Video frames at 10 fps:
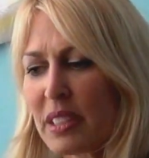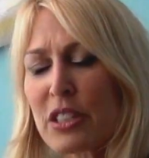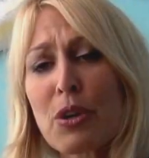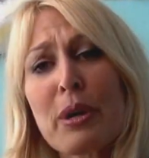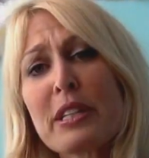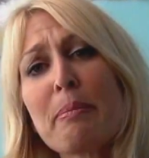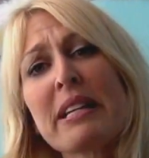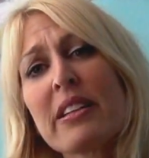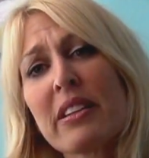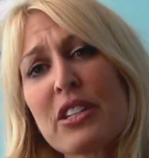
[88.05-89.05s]
So it's
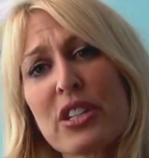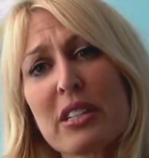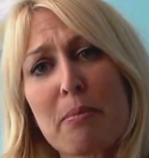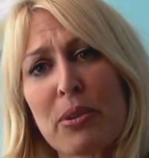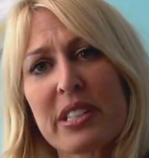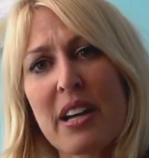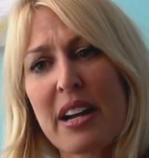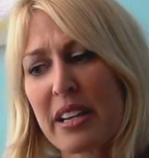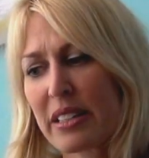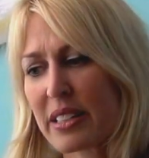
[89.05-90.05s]
basically just simple
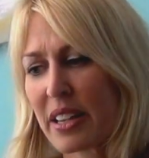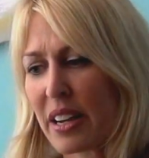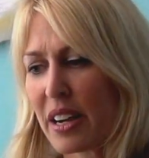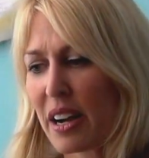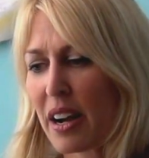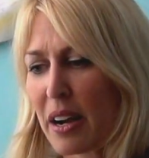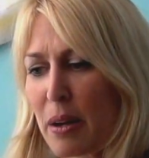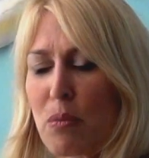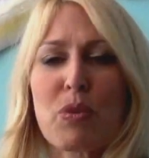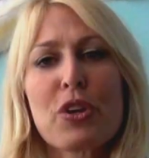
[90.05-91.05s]
science.
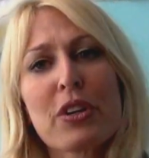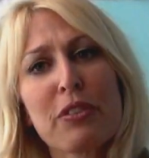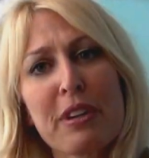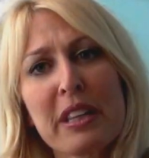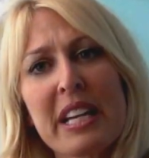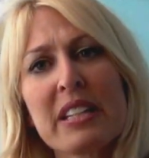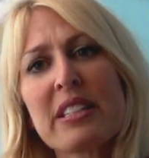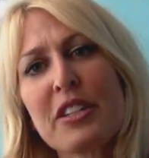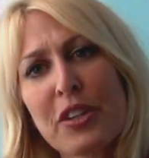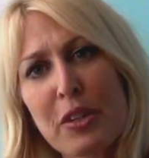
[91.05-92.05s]
You're going to release
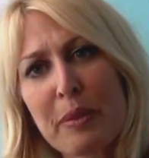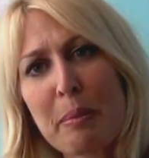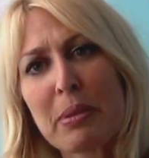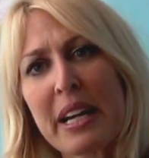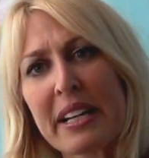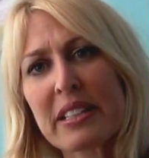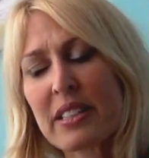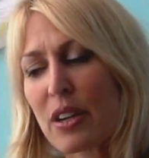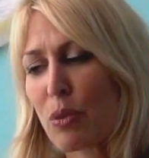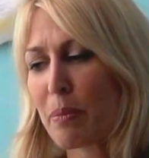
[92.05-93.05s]
and you're going to
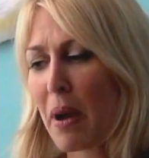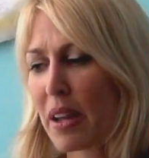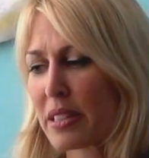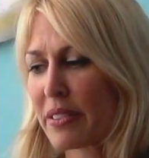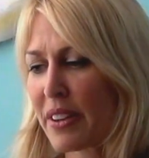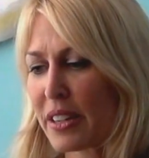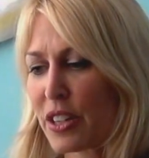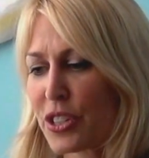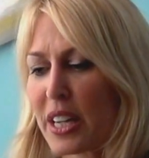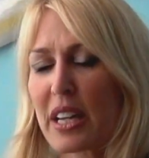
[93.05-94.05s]
replace with positive
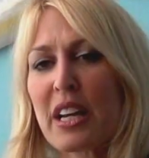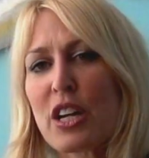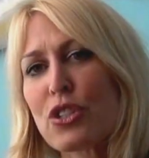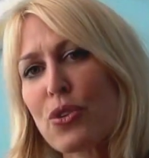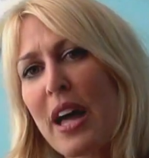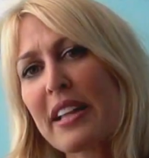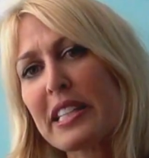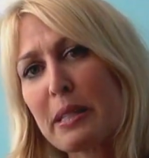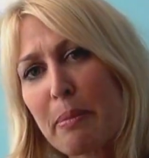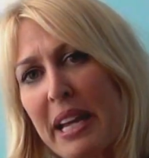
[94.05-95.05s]
energy. So that
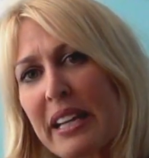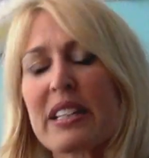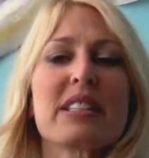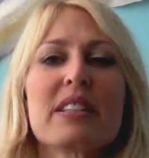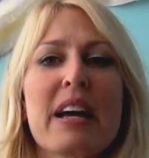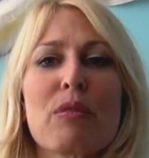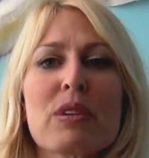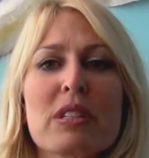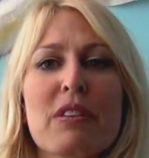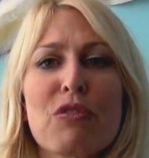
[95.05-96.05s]
space that
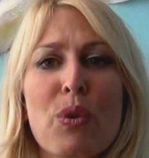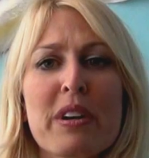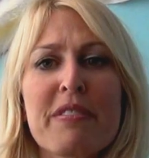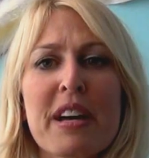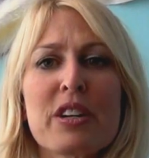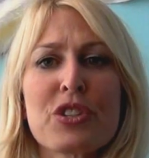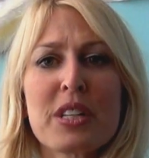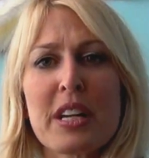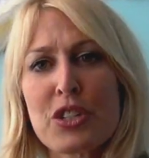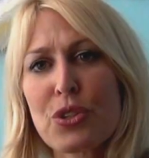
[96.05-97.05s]
was a void of
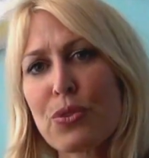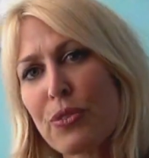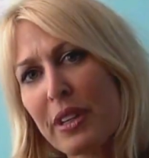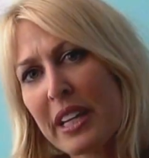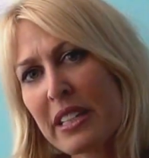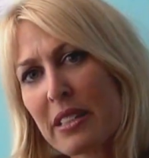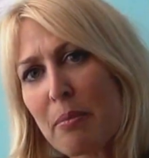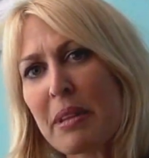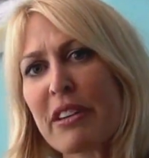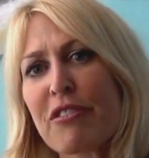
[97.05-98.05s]
energy that you release
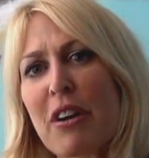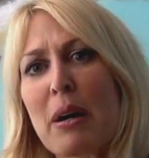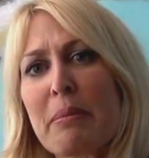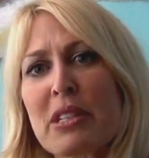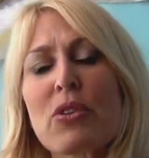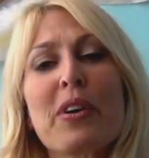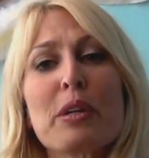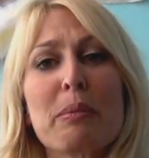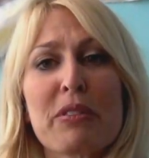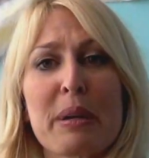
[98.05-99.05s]
something from is going
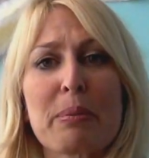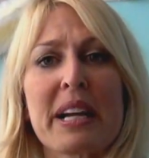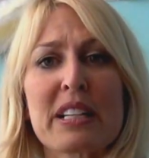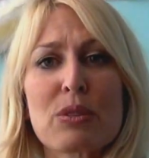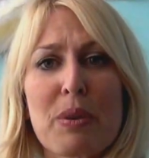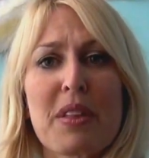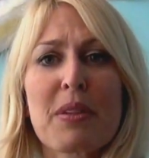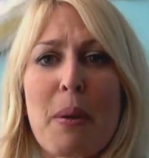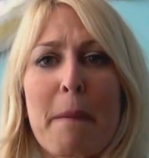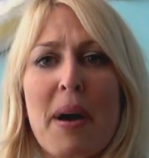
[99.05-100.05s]
to be replaced
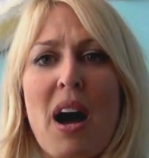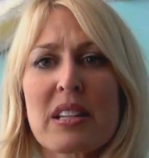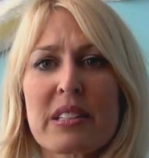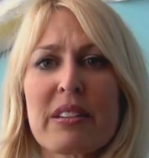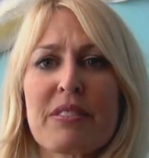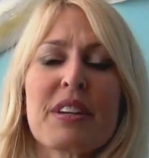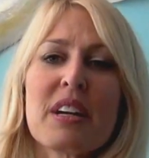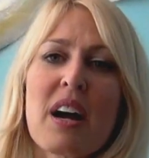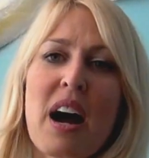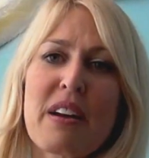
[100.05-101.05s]
with positive,
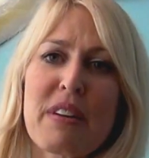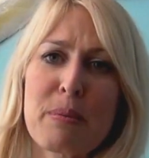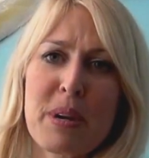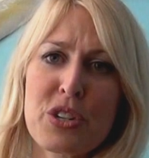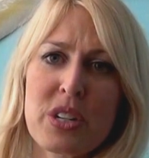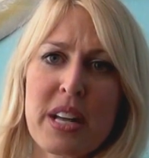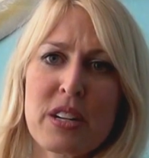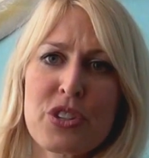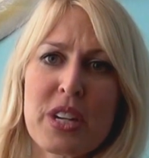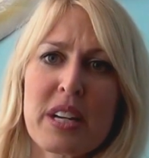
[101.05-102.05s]
high vibration
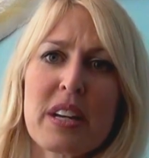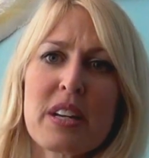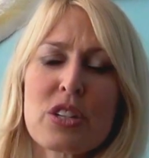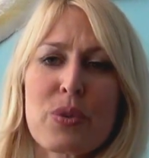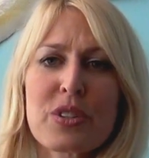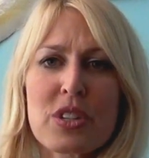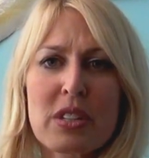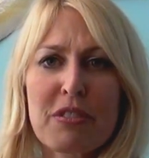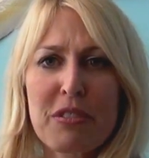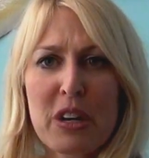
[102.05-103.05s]
energy. So it's
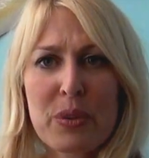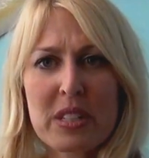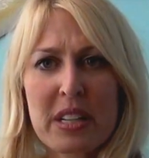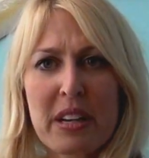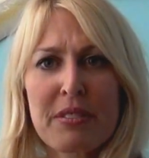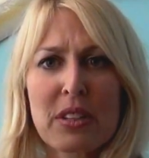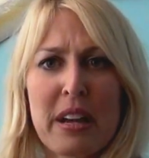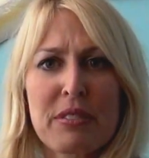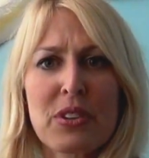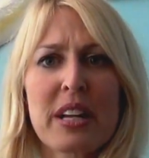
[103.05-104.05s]
just a frequency of a
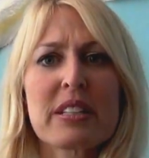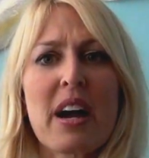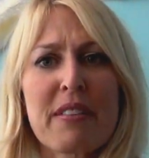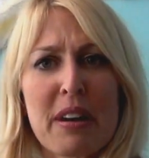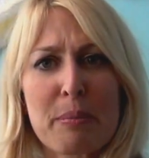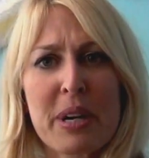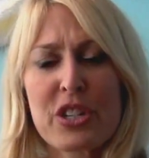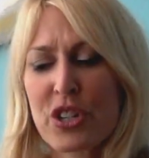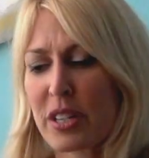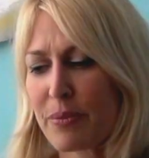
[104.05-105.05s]
level that's high
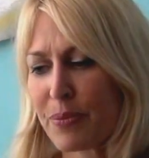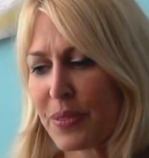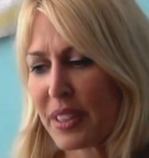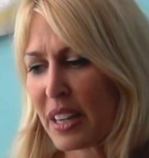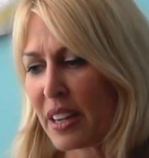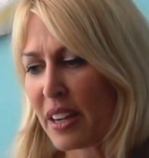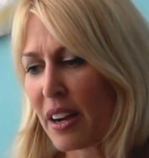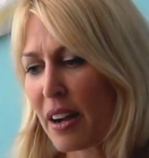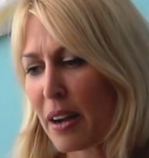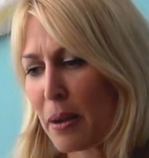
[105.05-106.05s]
vibration.
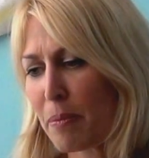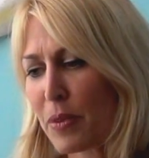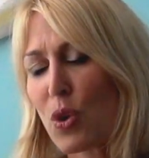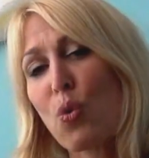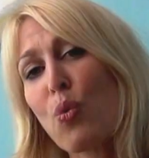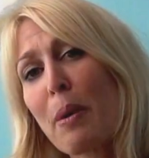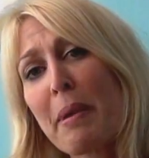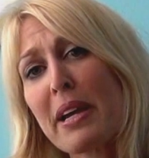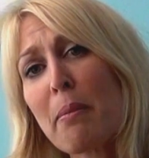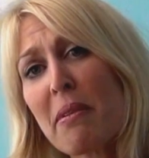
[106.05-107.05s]
We're
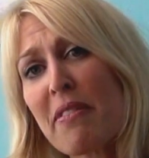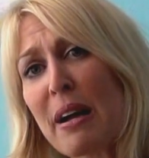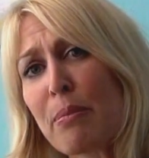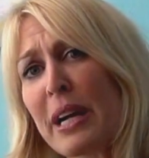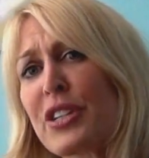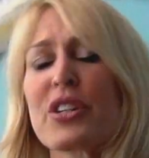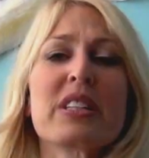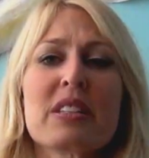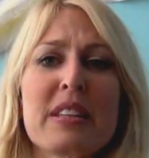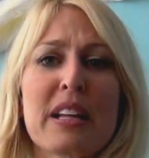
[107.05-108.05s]
made up of
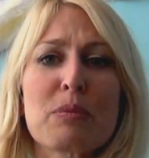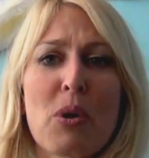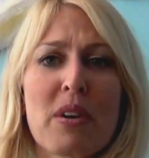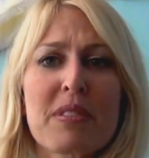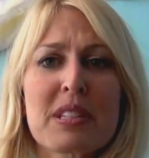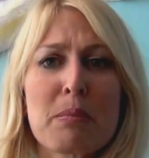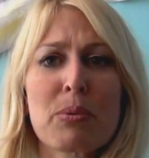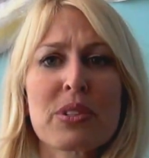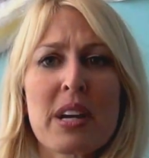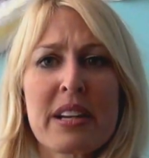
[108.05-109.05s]
vibrations, and that's part of the
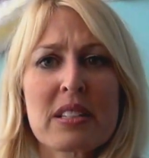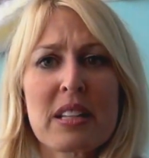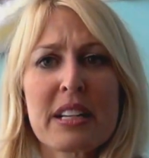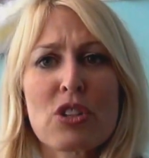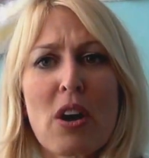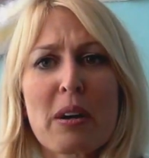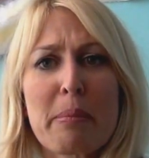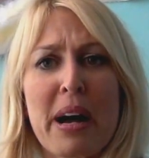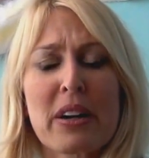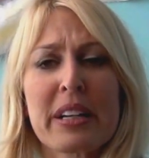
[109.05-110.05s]
simple science that I talk
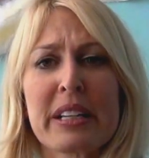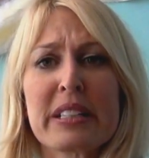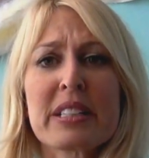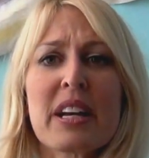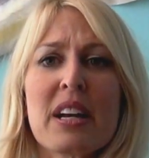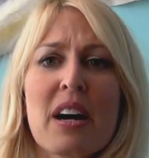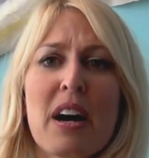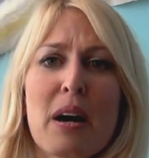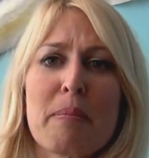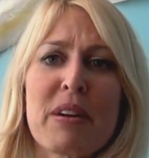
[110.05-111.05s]
about is
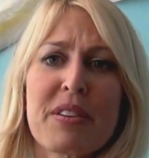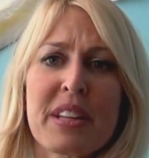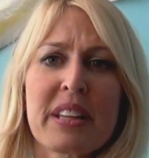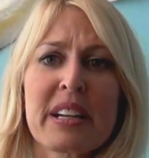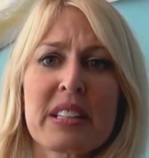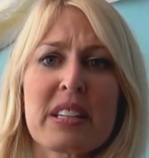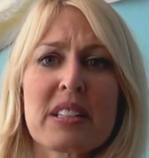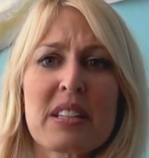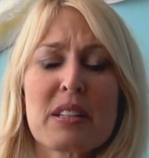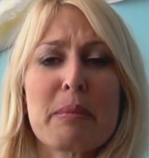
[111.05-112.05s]
everything that
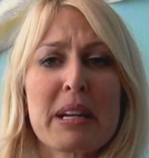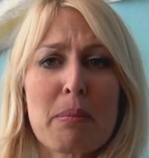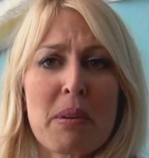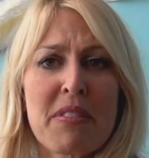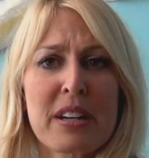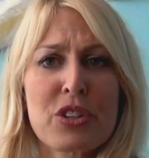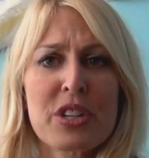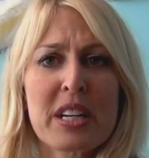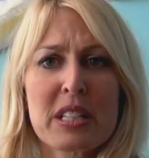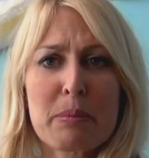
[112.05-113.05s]
exists is made up of
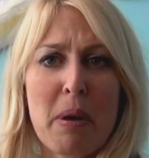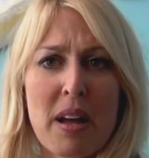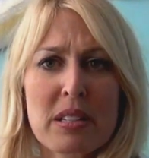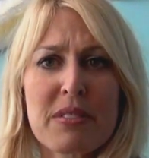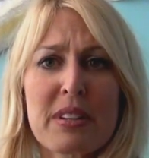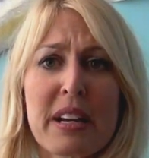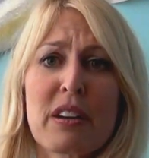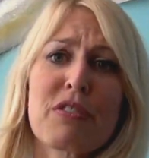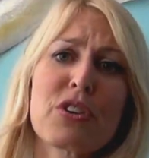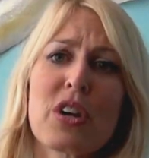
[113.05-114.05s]
energy. It's positive,
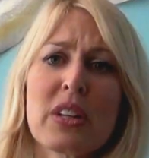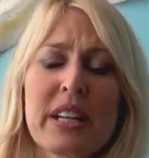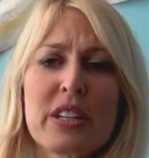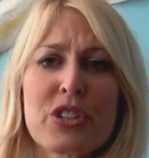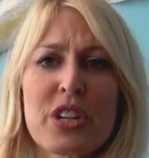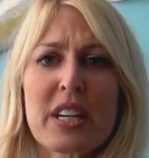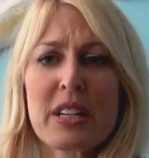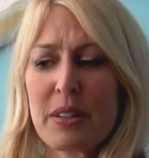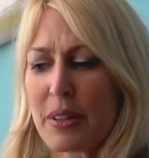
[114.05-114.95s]
negative, or null energy.